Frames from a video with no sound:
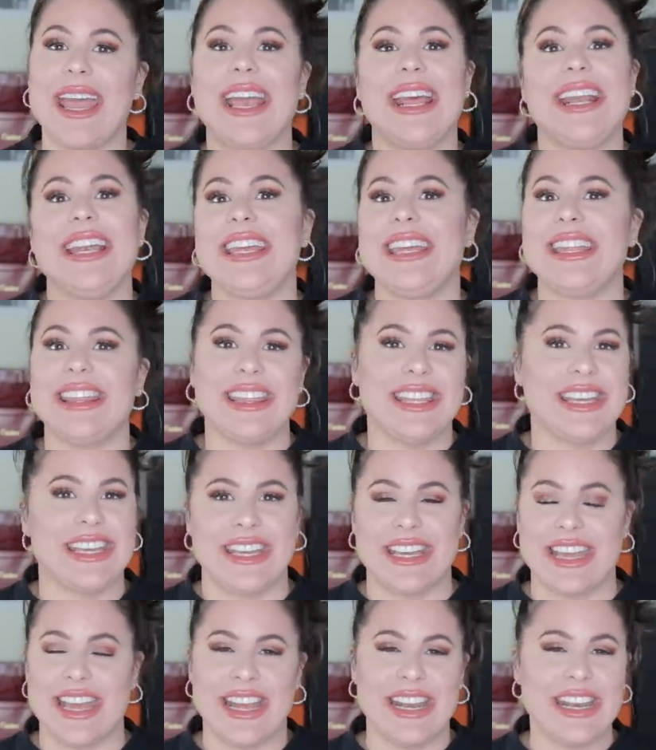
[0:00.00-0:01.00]

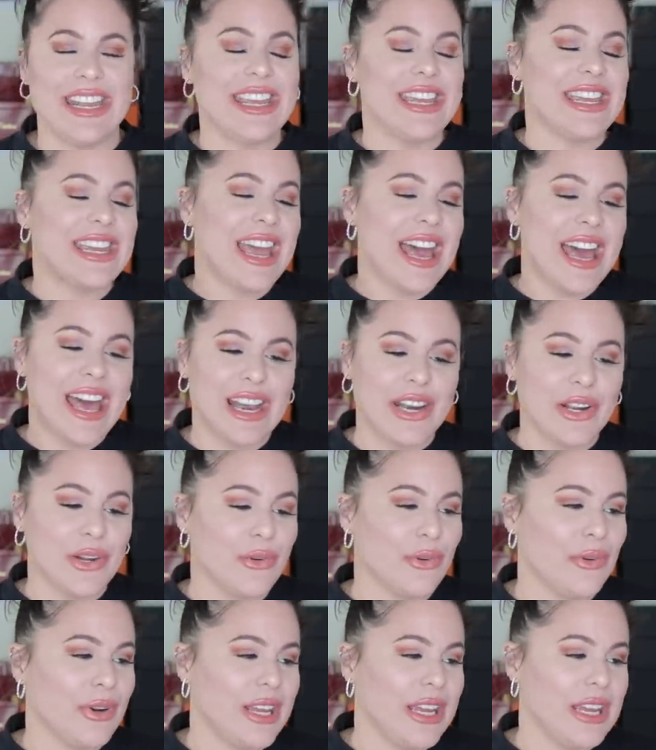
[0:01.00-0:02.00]
anything, any
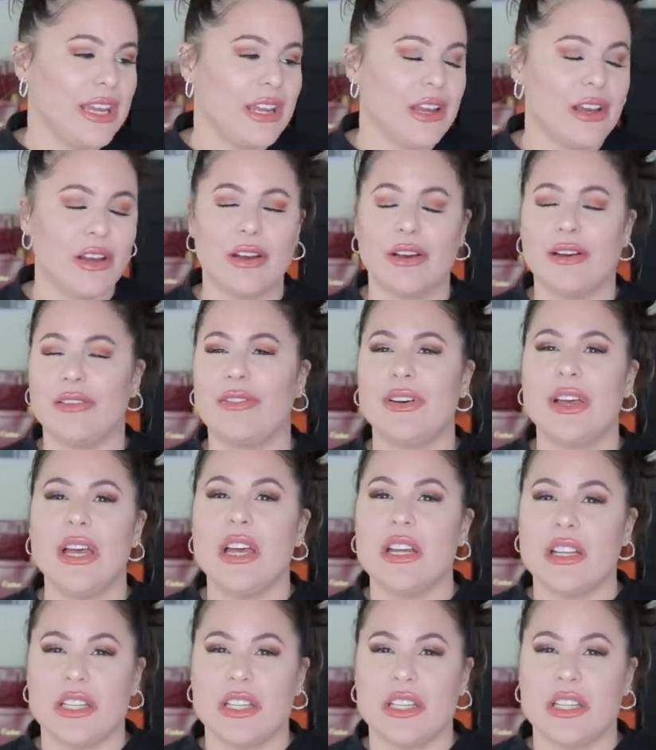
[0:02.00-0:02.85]
category of